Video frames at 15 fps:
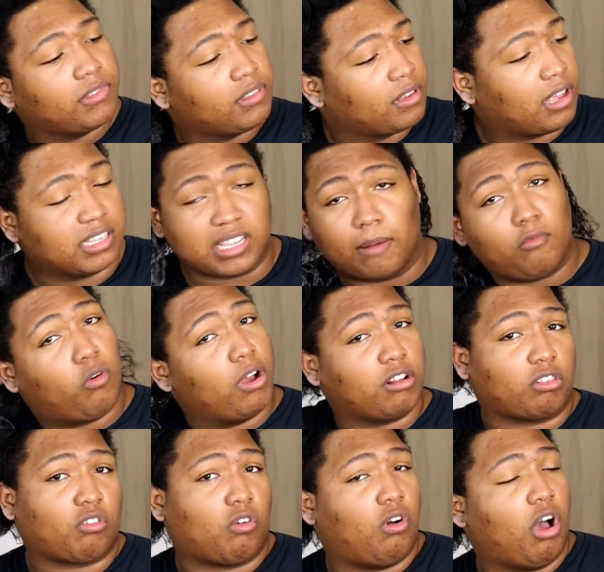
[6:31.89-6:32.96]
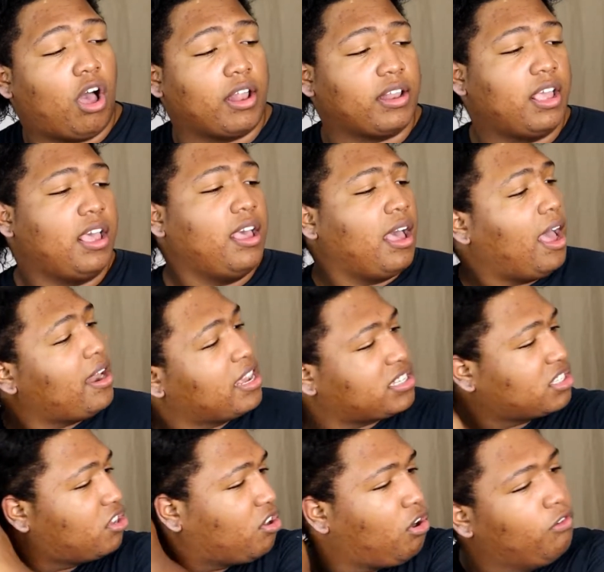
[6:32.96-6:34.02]
Because I'm quick to throw on a nice
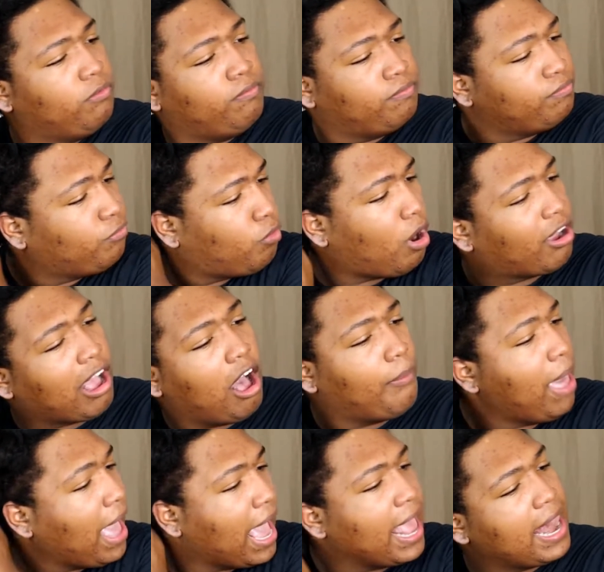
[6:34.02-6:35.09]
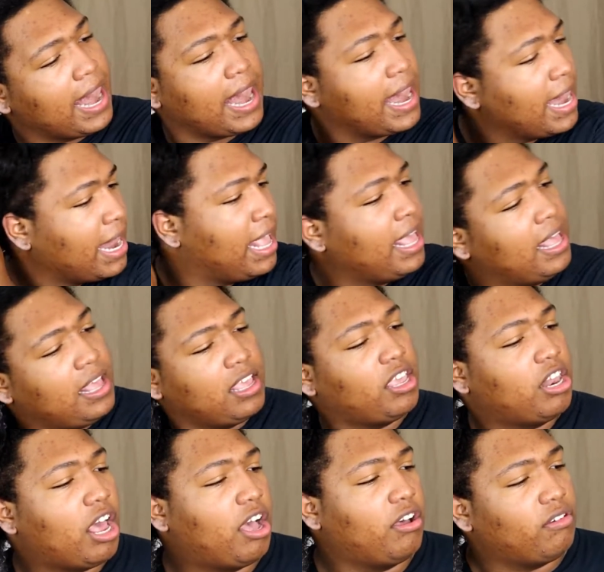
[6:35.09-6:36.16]
little workout pant,
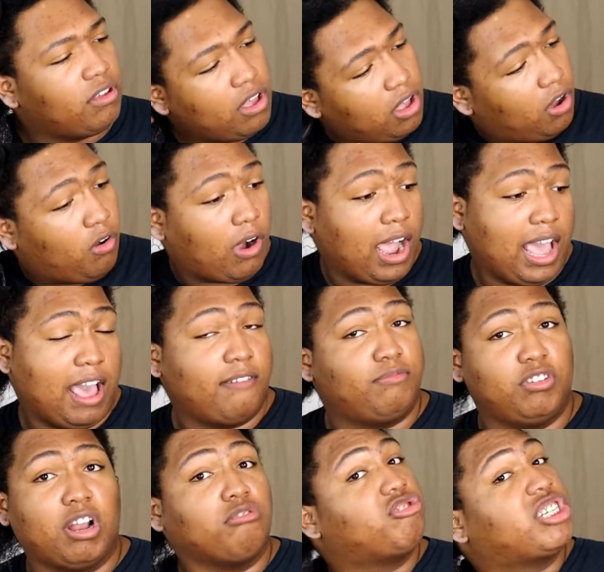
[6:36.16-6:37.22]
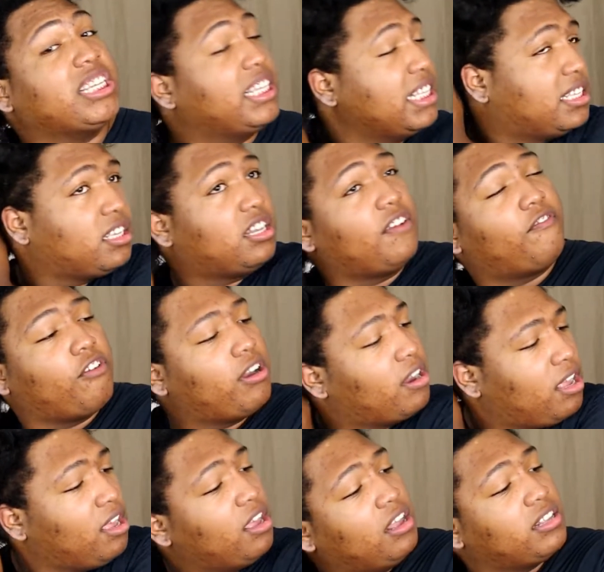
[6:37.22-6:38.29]
you know, or have, you know, jeans and different
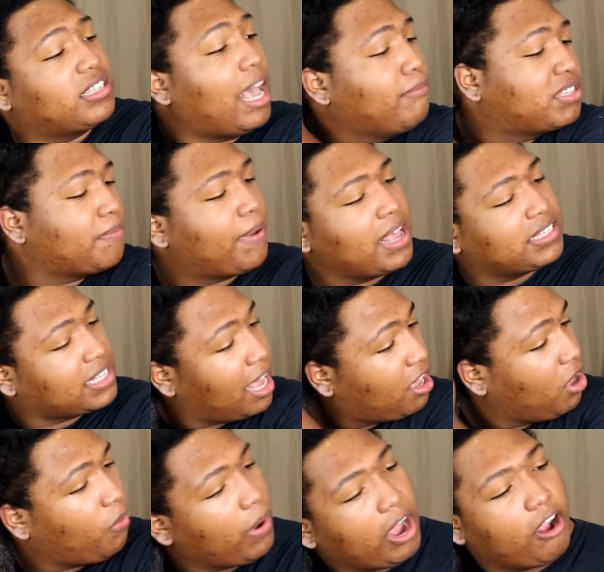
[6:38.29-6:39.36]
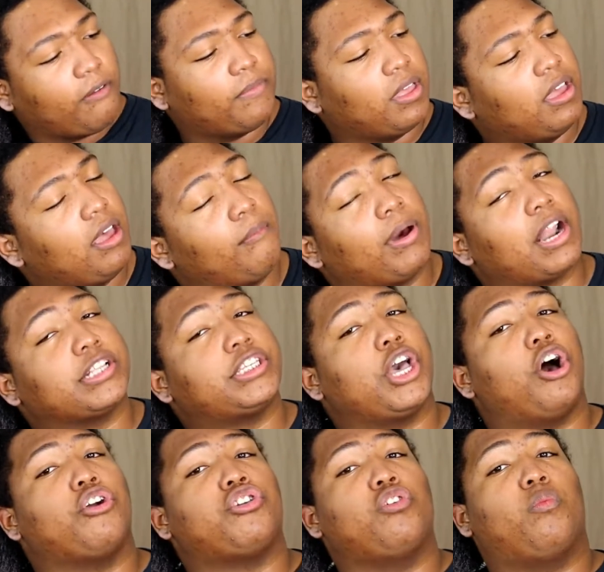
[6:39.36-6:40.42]
types of pants I can wear. But I
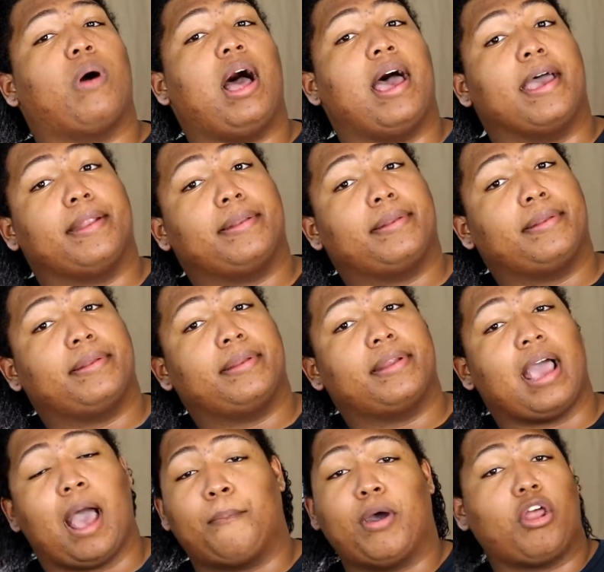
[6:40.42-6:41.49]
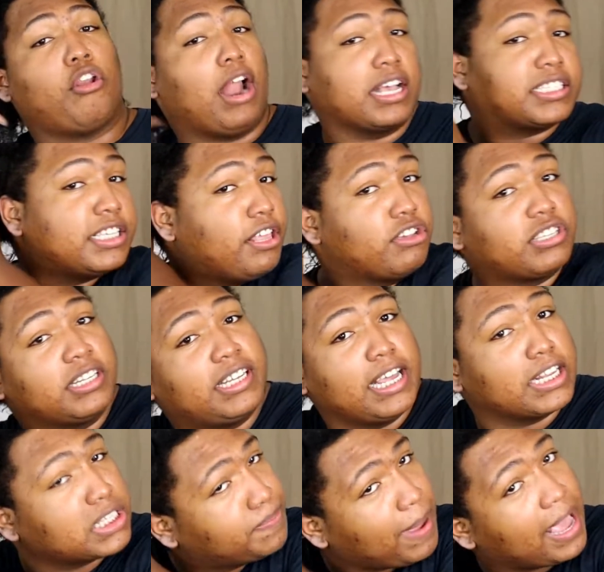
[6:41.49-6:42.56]
tell you what, I better not see those
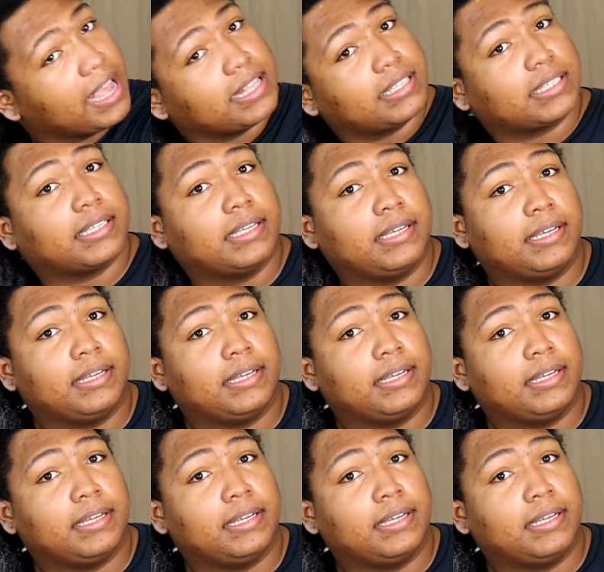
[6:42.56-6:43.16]
Adidas pants,